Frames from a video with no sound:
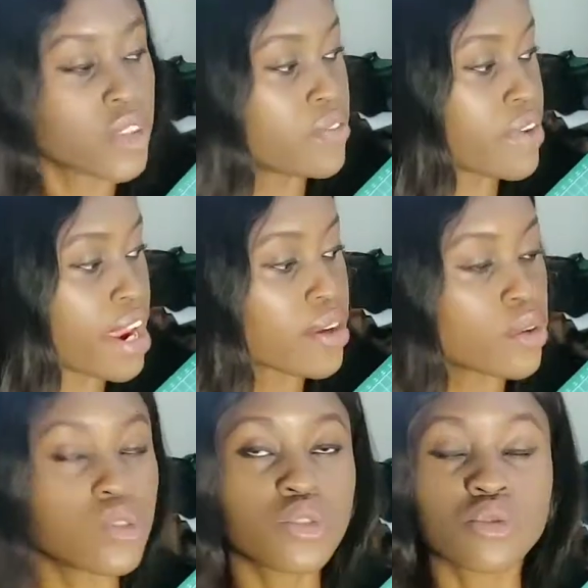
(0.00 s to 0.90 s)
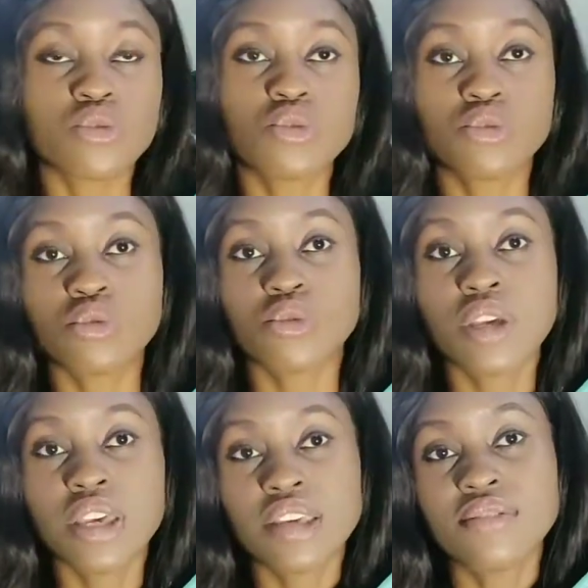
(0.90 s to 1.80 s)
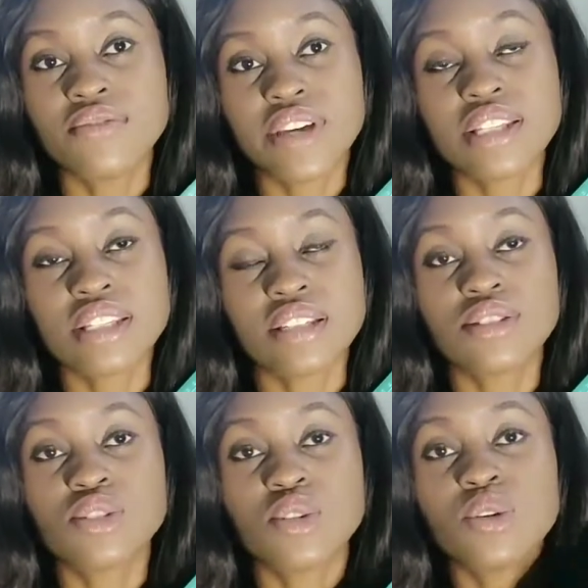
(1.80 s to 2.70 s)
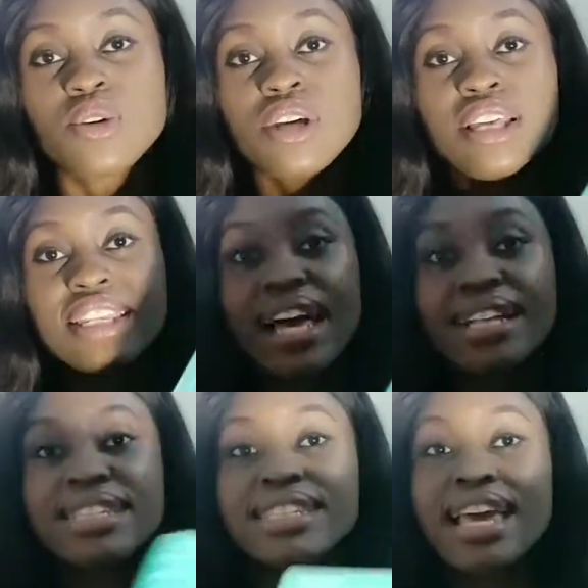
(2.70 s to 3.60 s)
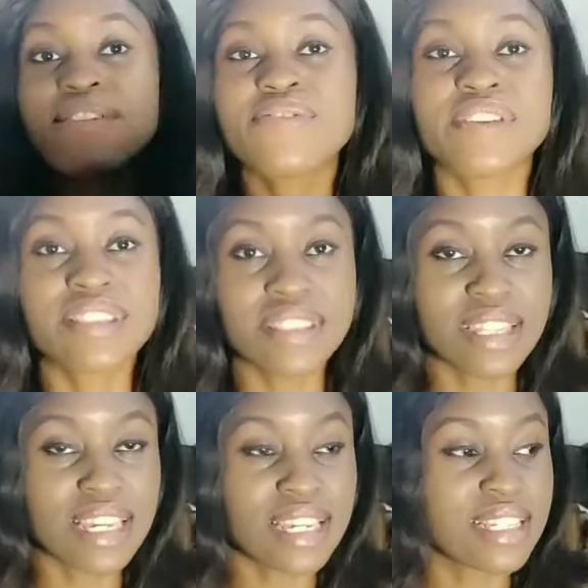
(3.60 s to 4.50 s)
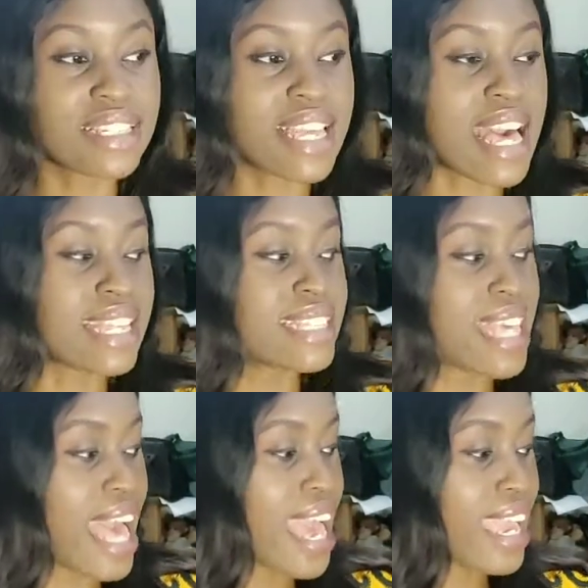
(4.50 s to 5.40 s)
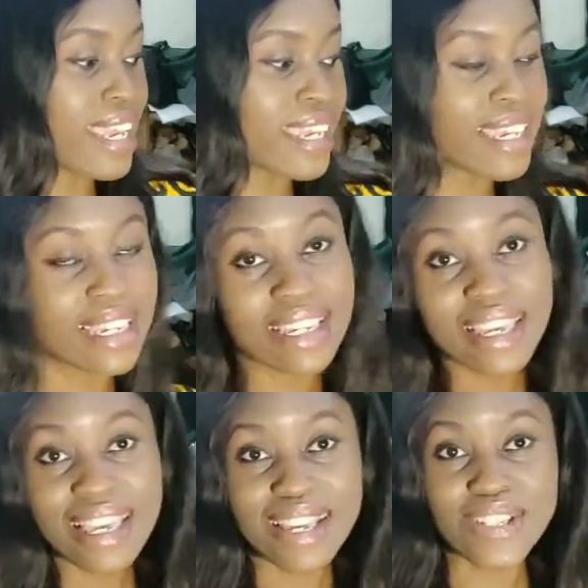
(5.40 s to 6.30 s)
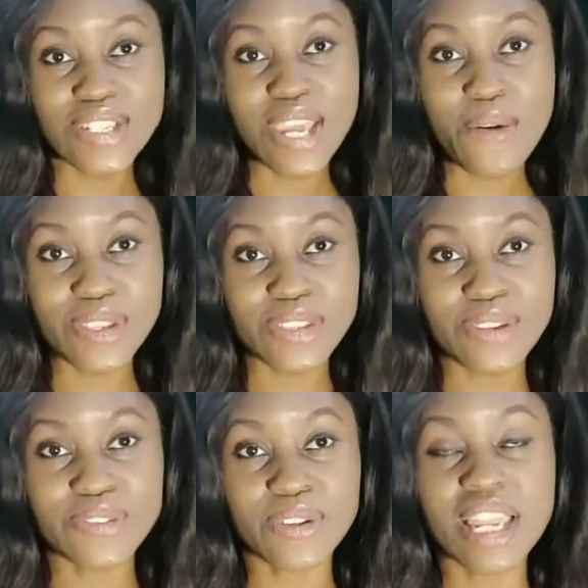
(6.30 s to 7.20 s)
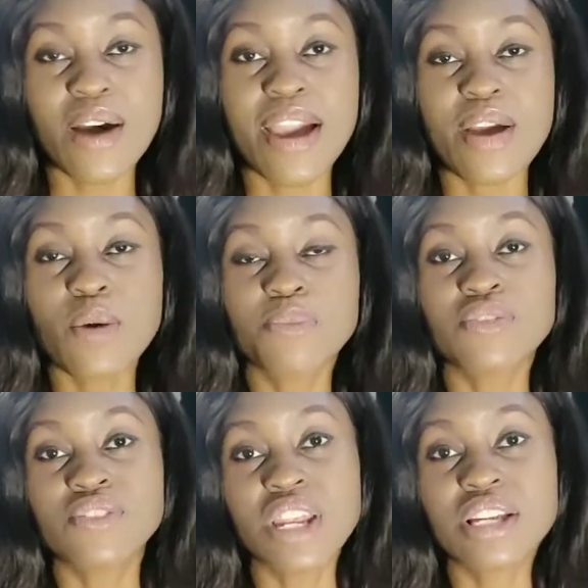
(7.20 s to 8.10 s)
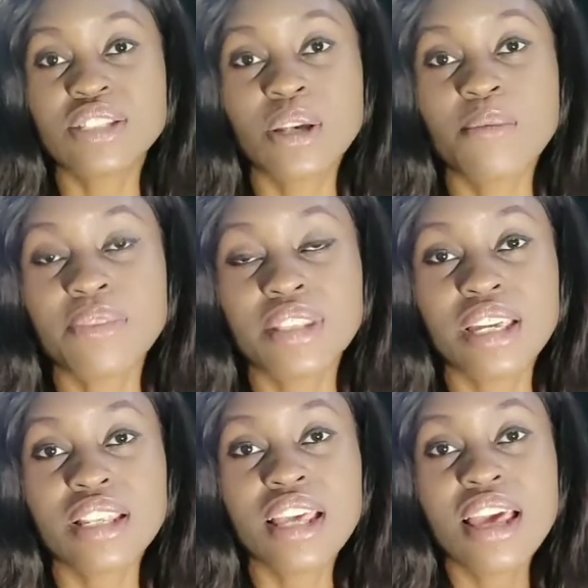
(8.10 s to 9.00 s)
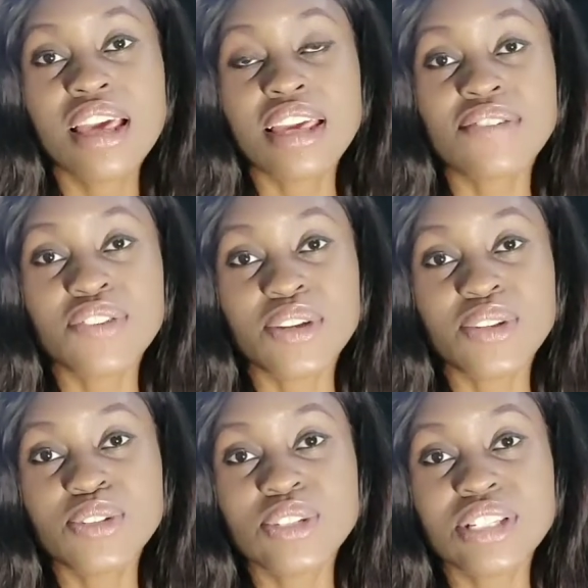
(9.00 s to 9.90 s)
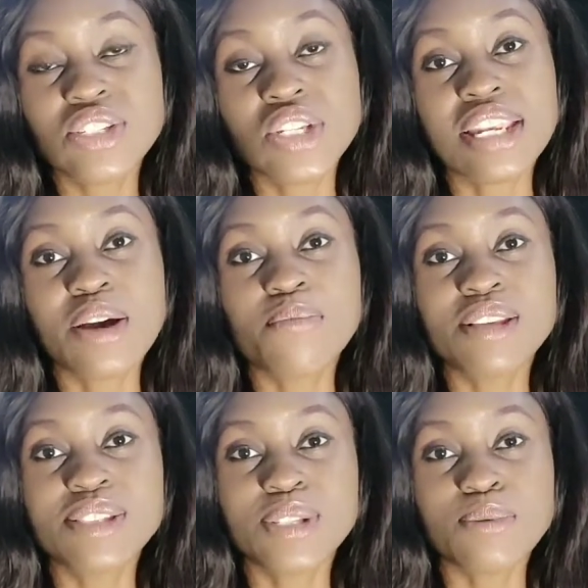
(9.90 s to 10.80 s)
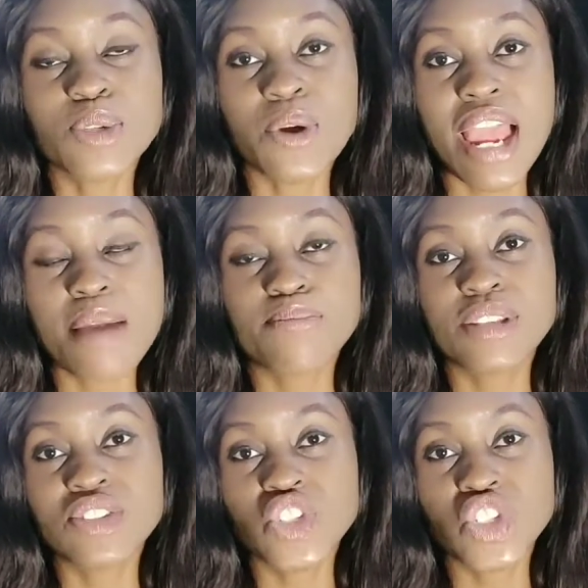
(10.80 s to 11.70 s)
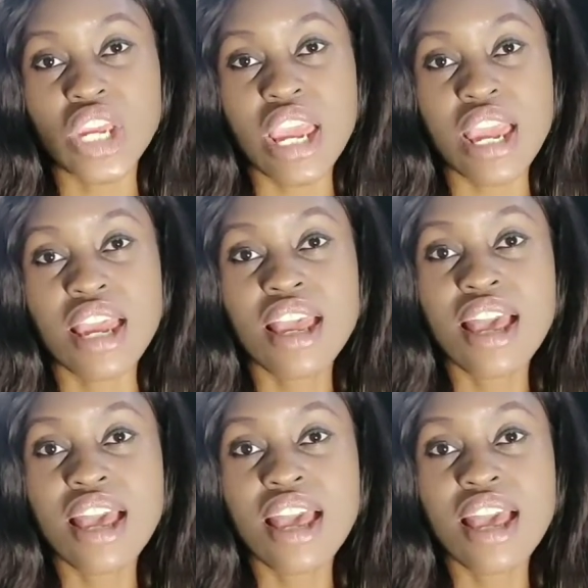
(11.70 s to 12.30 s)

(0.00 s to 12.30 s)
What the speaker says: very good tool to invest in. So that's everything that I can share with you for now. I hope you've learned something. If you're new to this channel, please subscribe, please share,